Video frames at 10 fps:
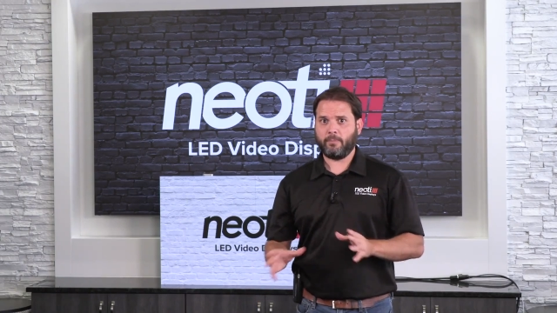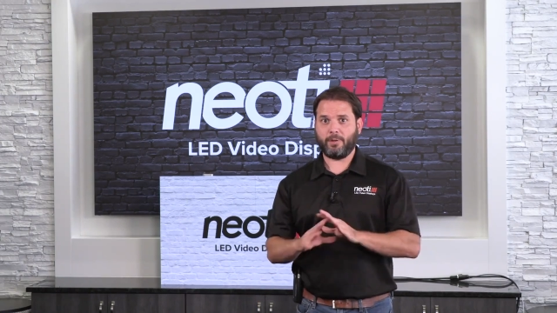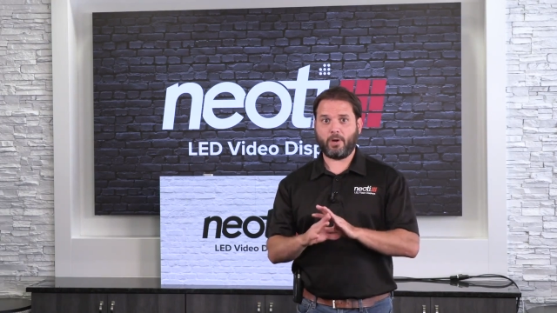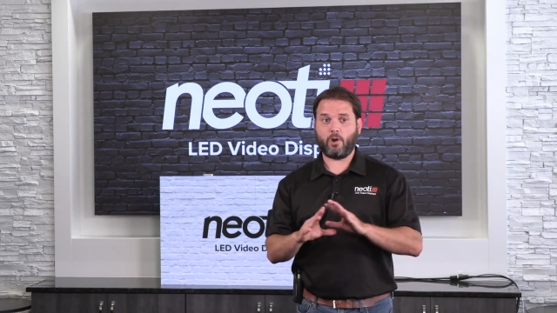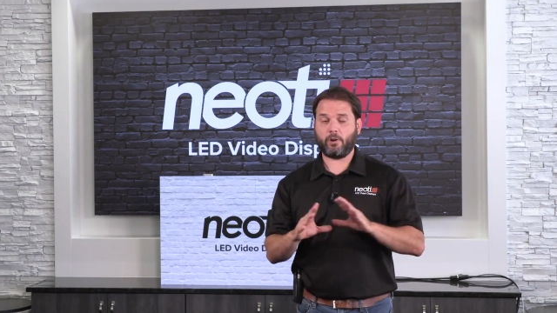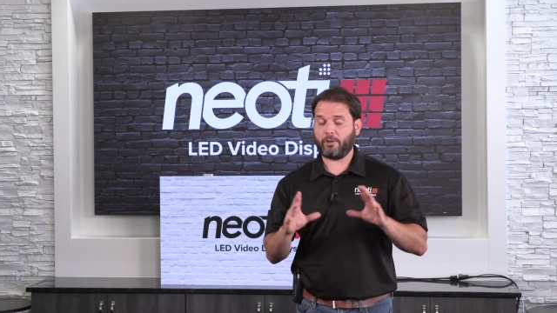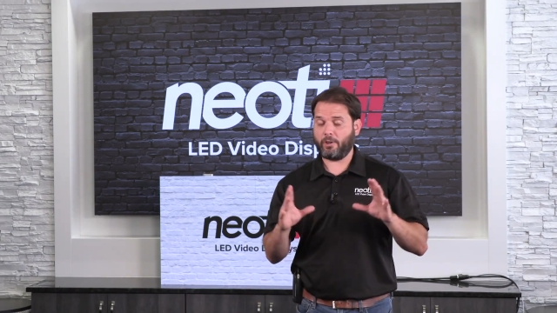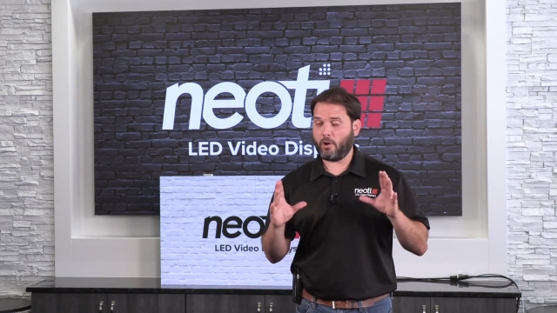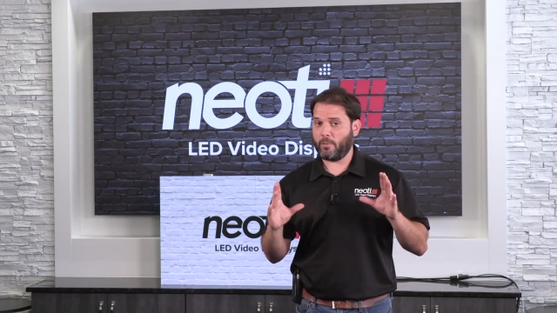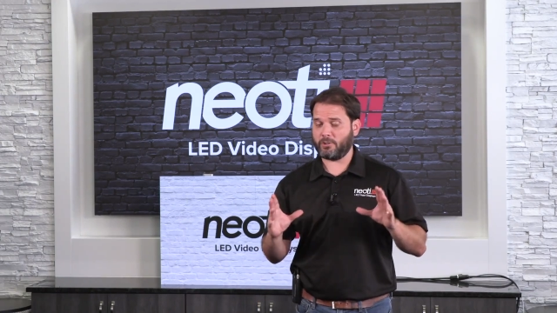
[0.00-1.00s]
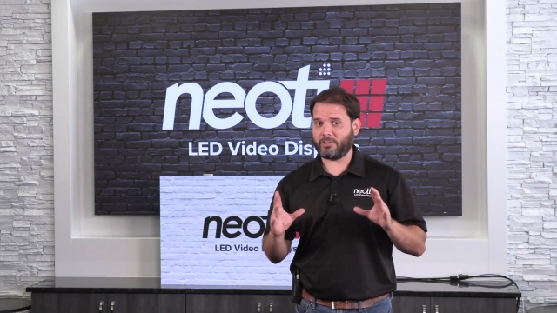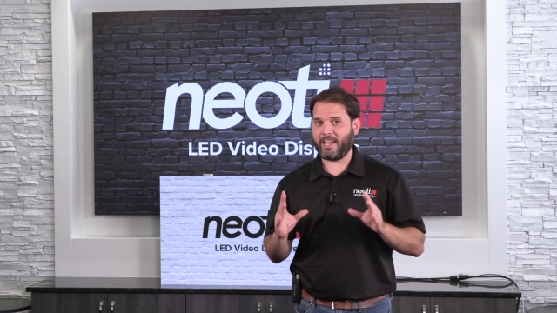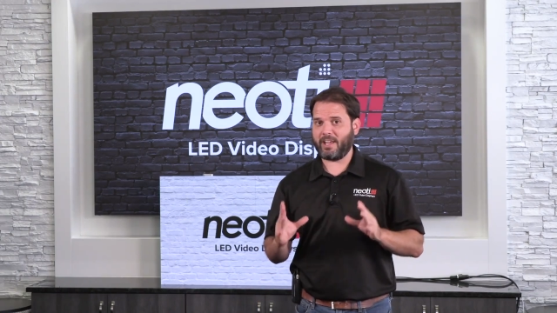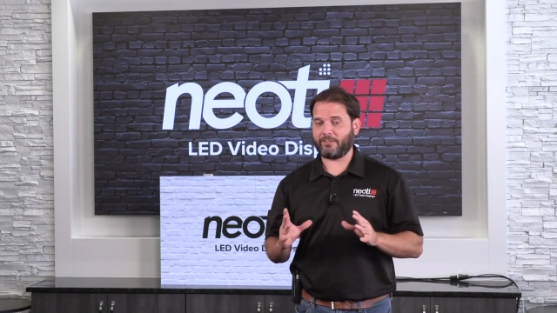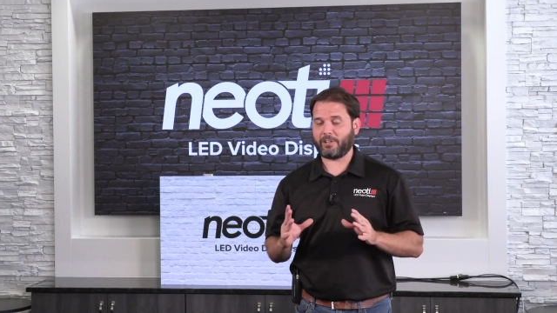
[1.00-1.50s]
But on almost
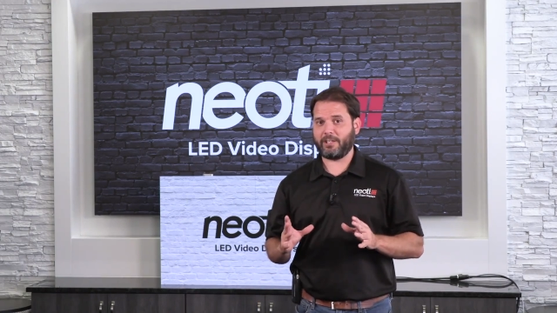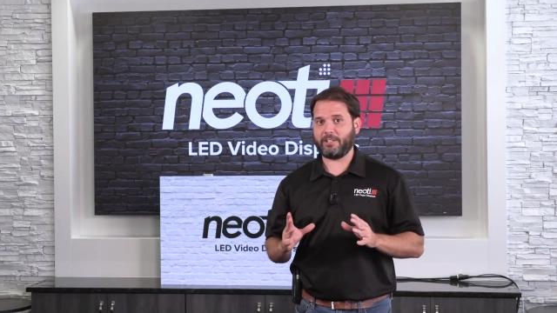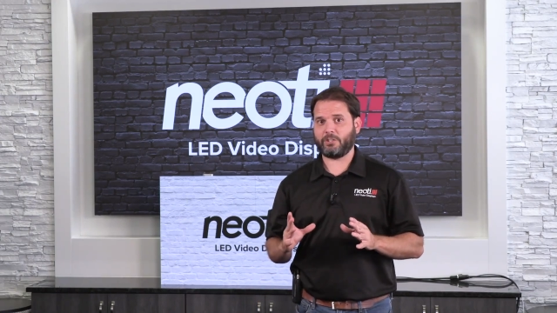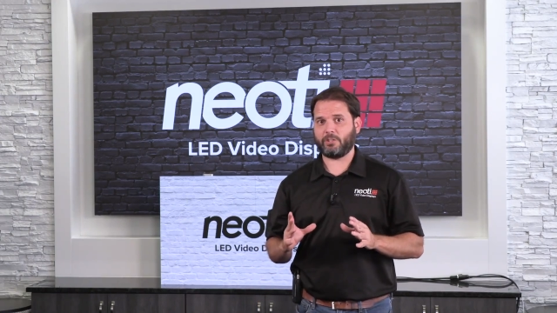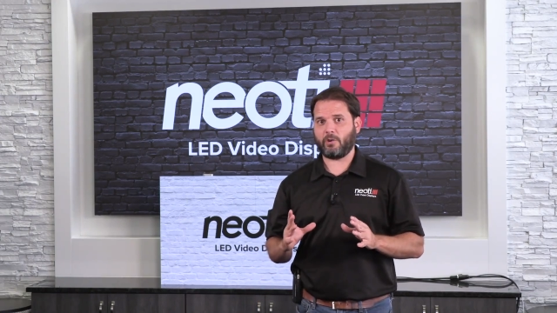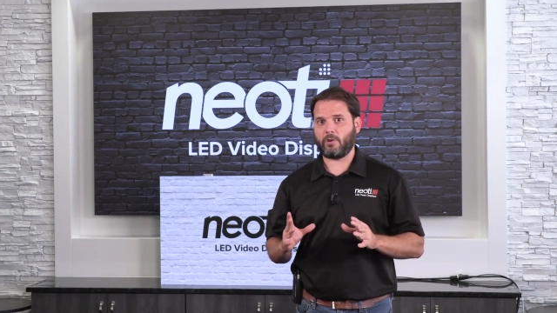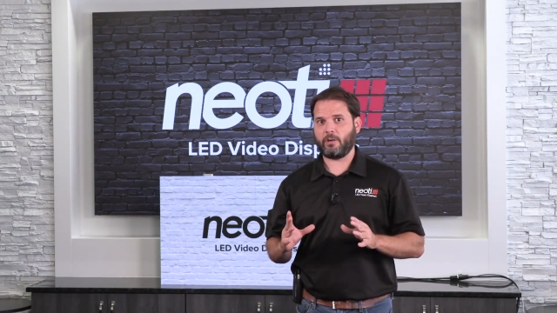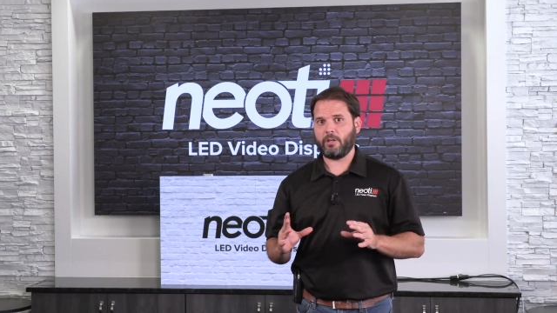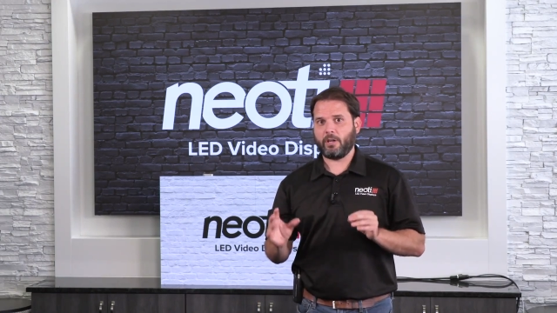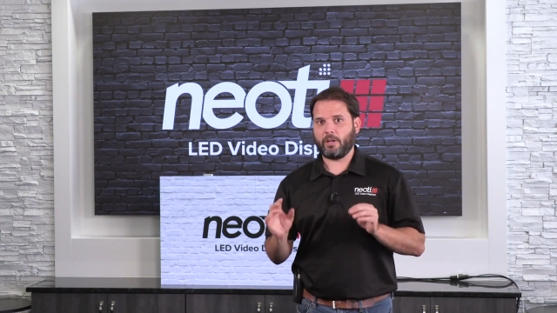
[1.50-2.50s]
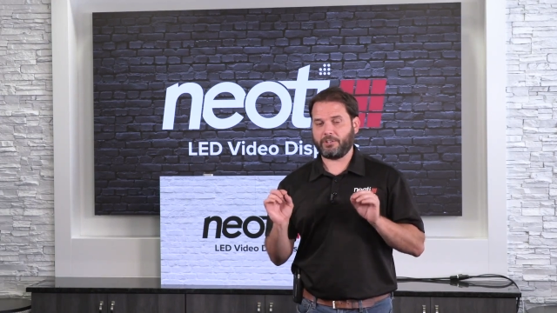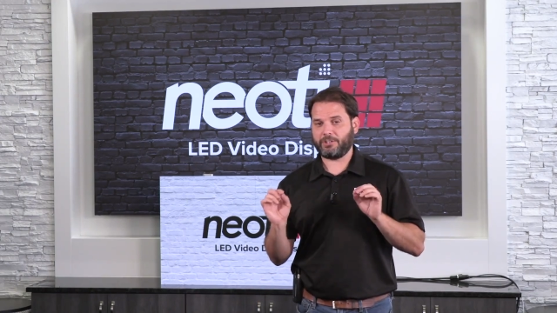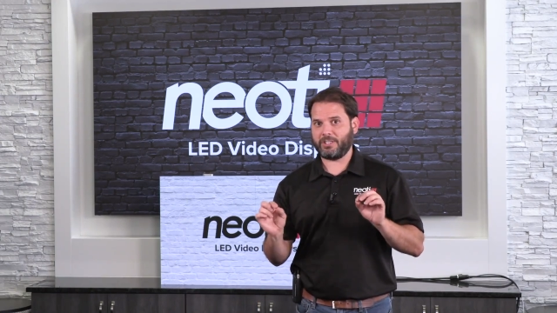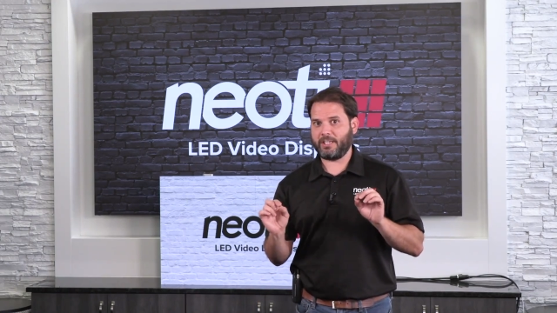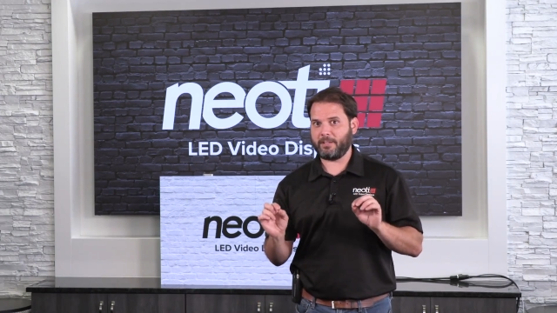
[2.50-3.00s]
every install, a
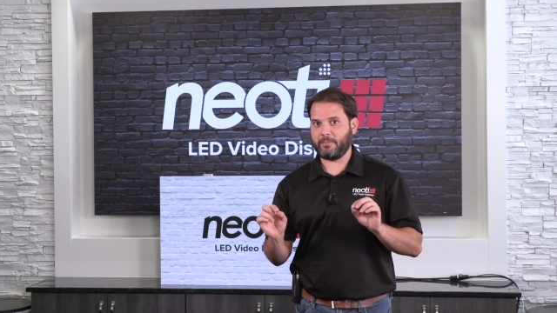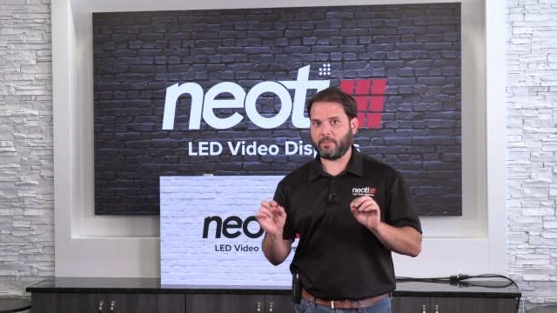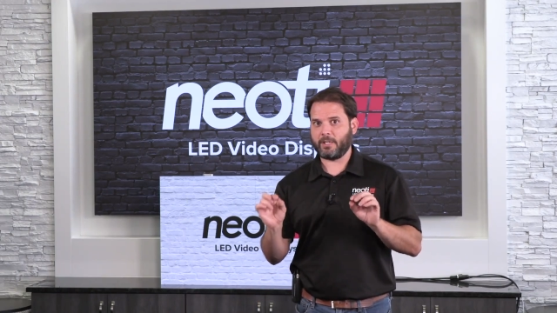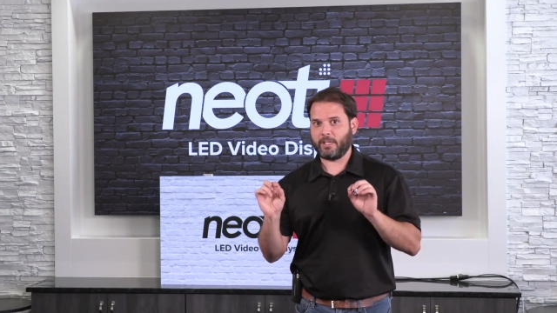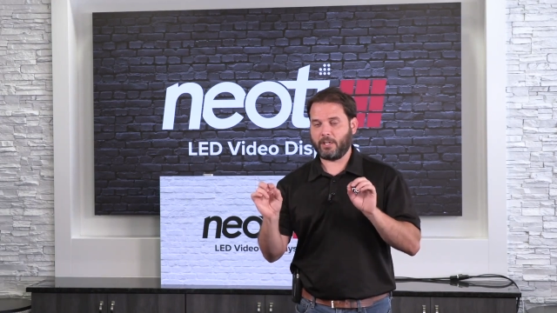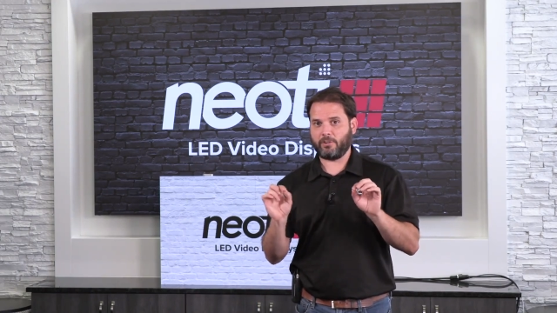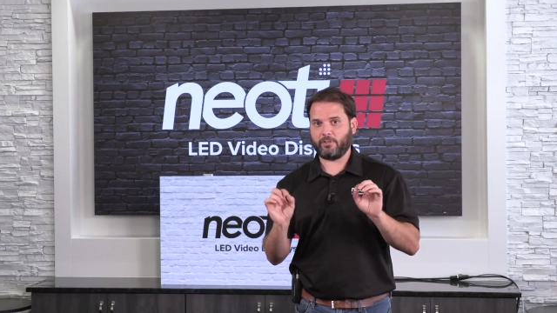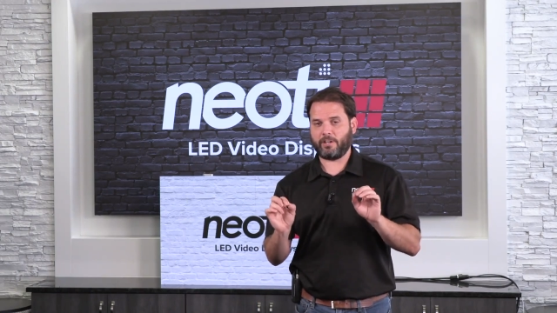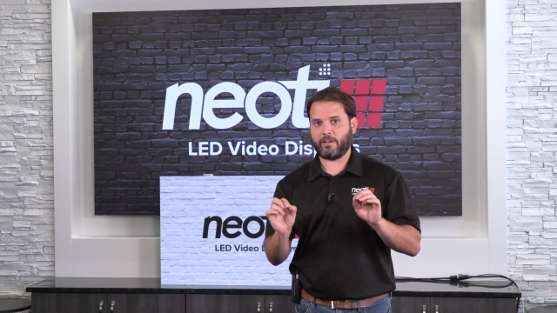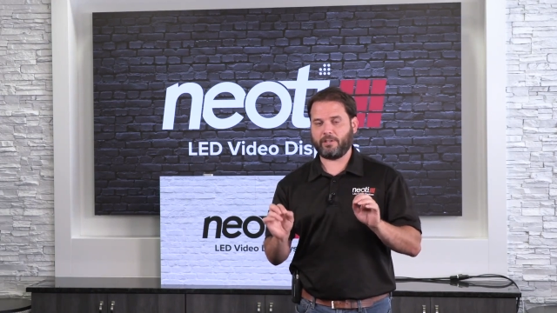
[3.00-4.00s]
seam here or there